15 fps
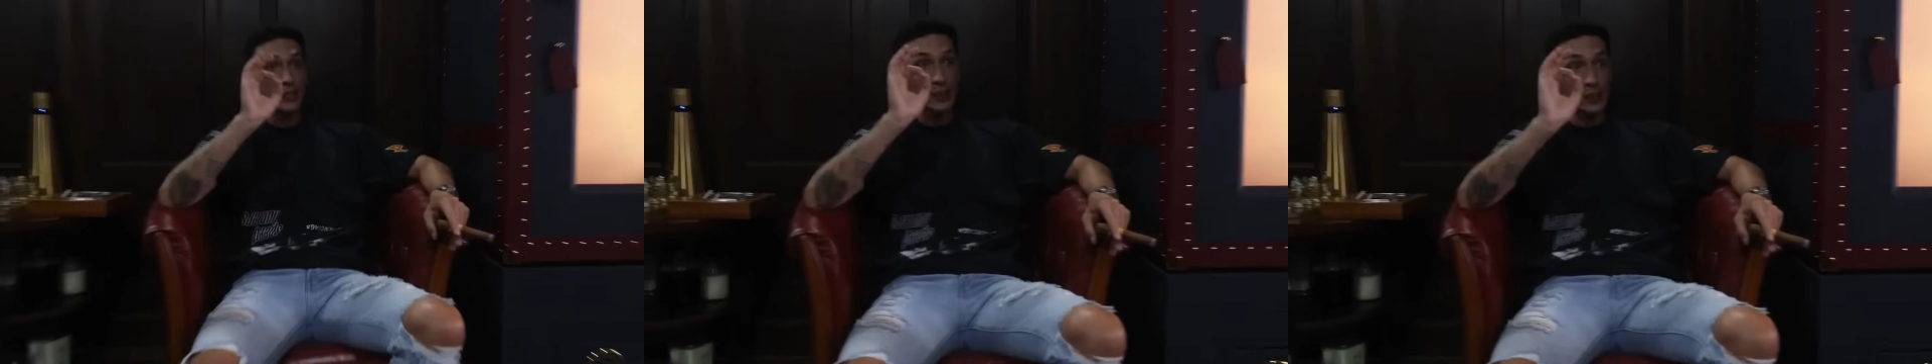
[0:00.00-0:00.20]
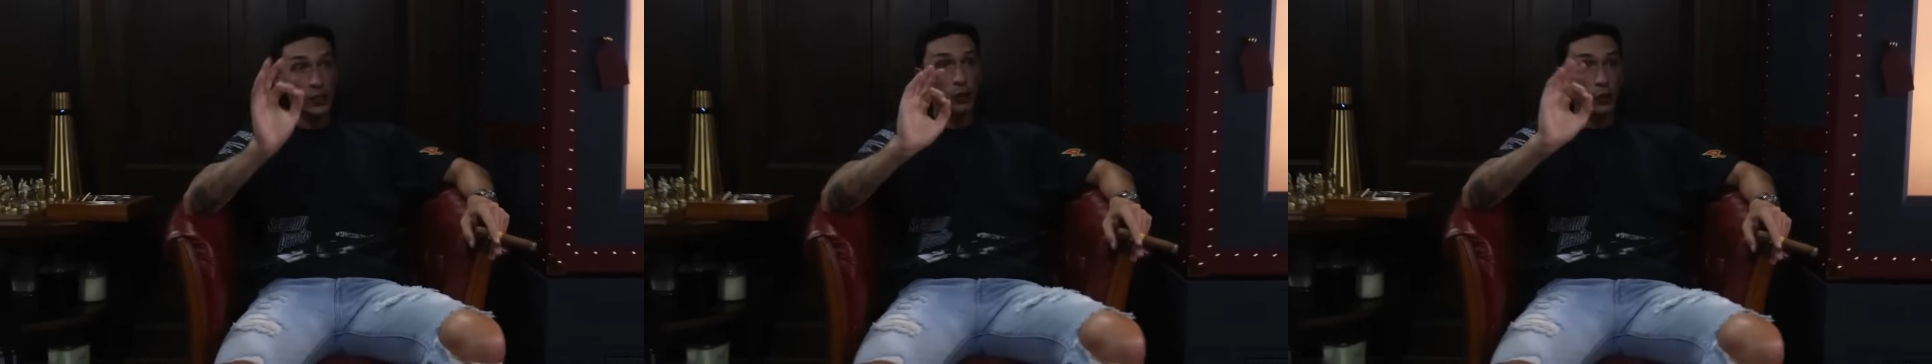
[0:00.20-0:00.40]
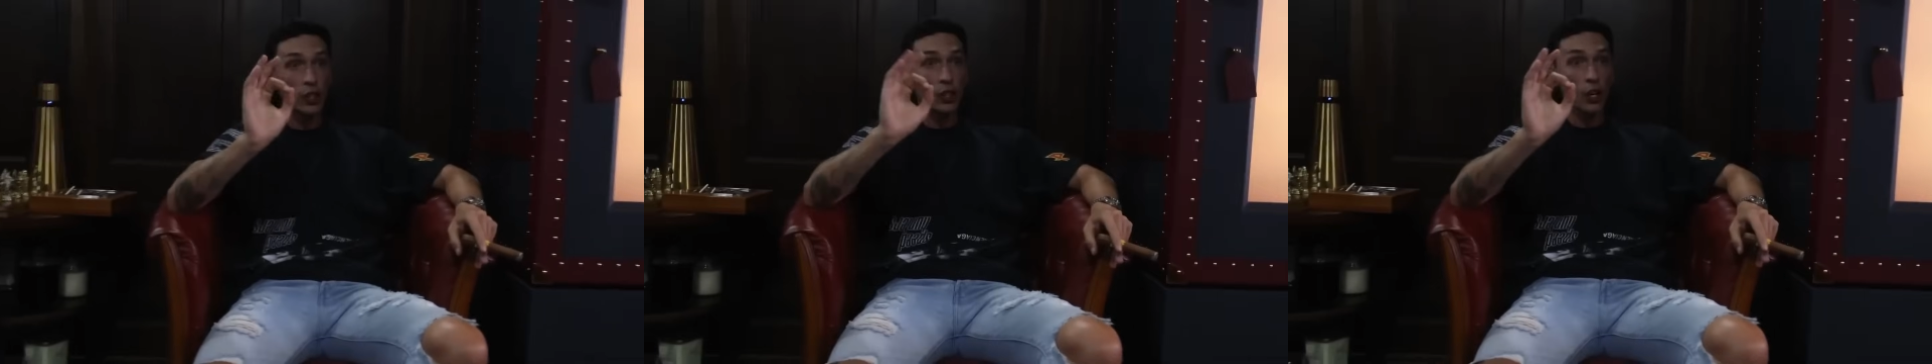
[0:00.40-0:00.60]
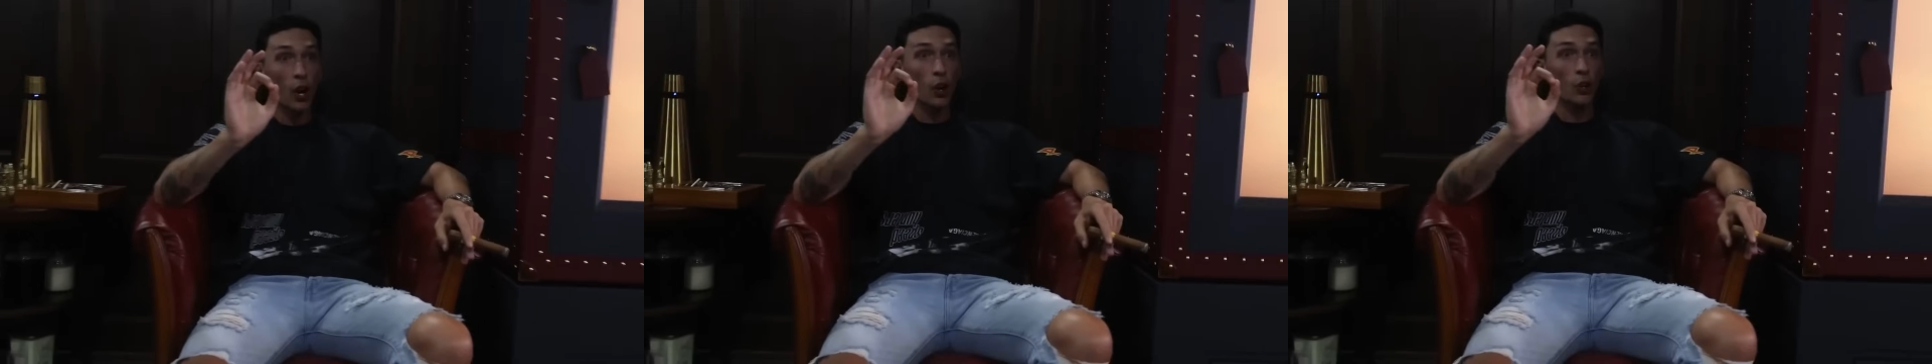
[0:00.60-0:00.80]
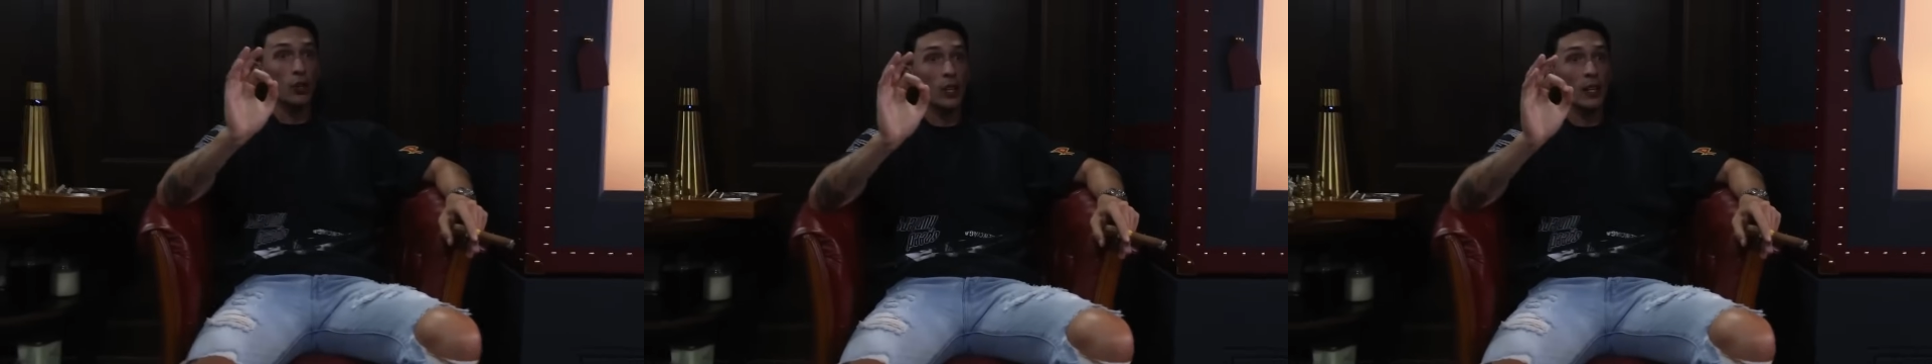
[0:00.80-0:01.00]
is literally
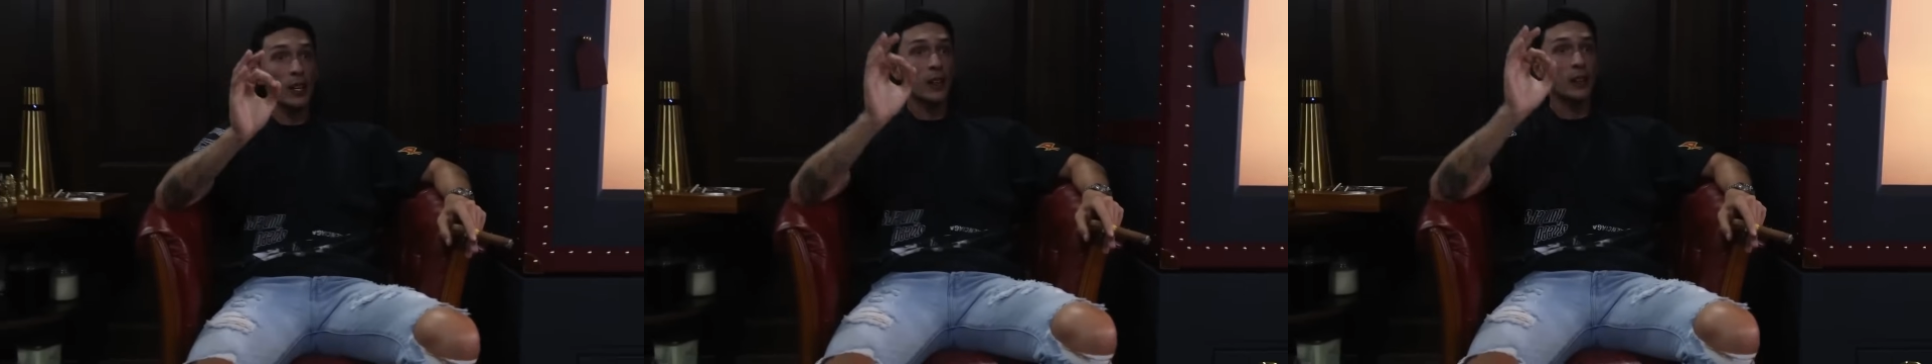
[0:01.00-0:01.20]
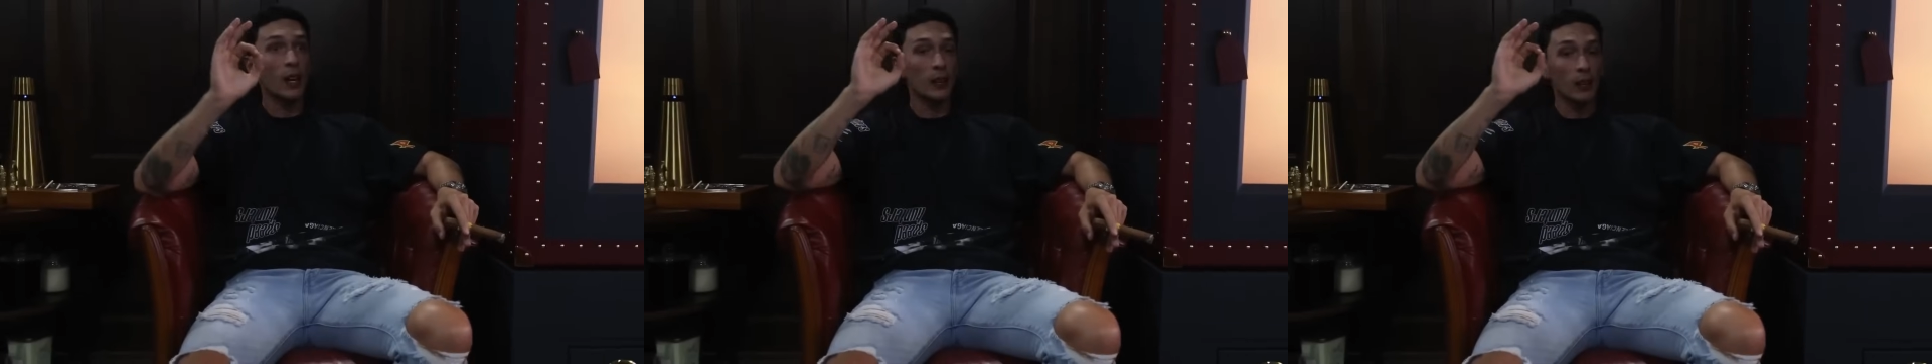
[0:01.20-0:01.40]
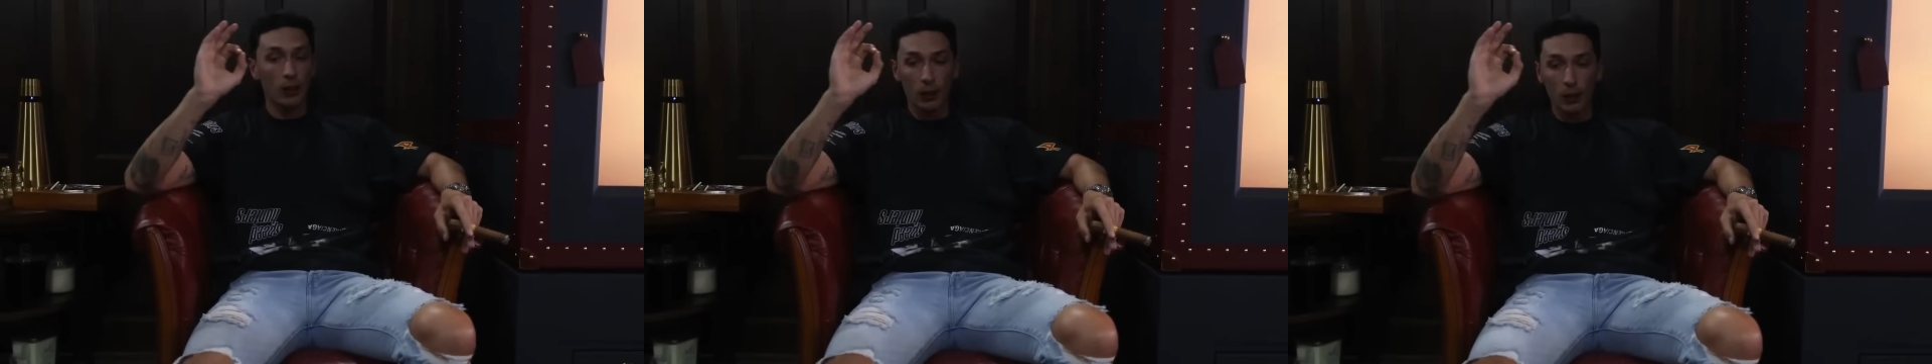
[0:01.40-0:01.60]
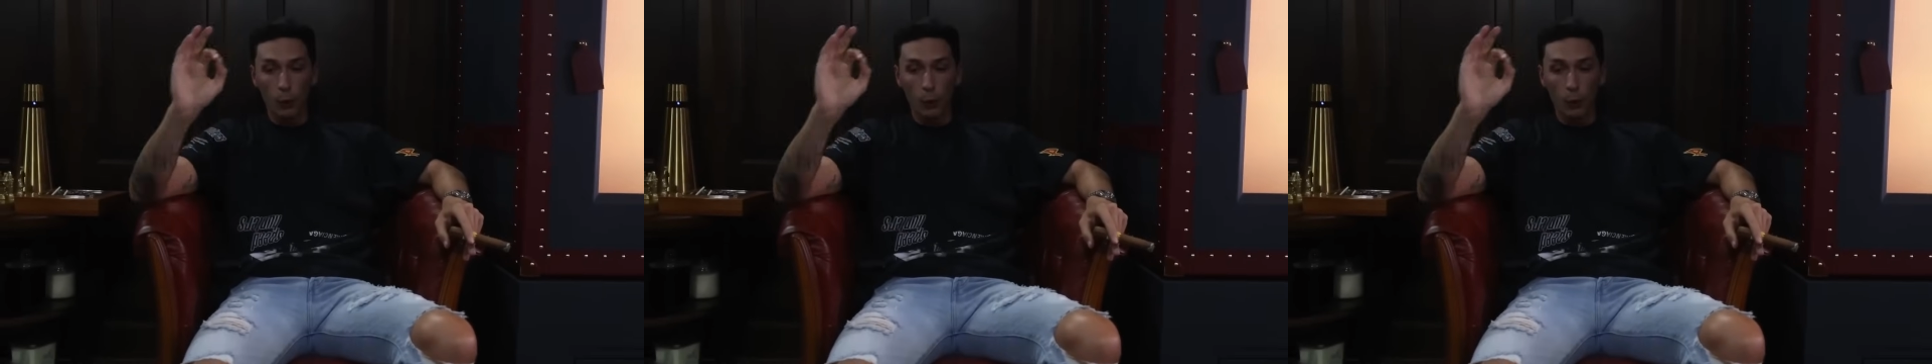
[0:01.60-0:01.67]
known that